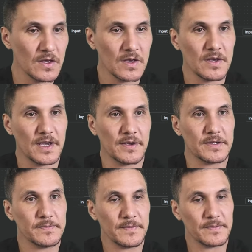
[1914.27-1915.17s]
Hey,
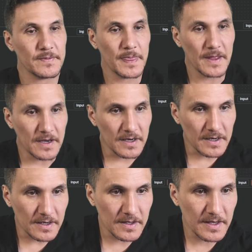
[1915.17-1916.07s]

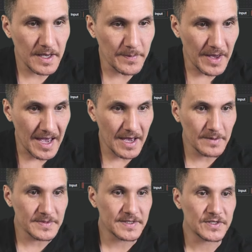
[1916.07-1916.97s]

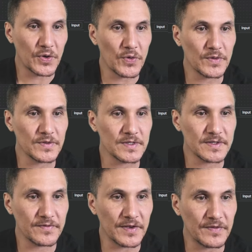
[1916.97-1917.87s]
mhabs tones
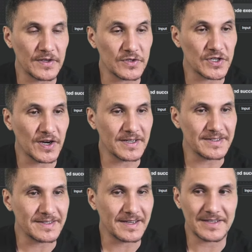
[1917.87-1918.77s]
VV, your Chinese
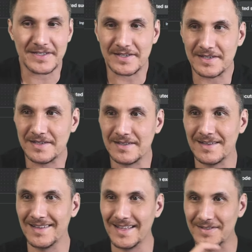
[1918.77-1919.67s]
teacher.
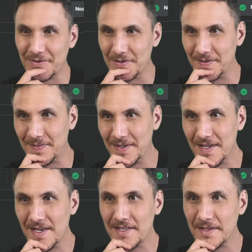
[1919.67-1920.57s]
That's awesome.
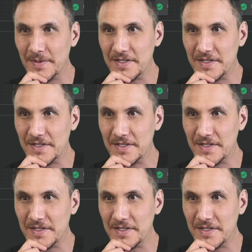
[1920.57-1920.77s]
So let me just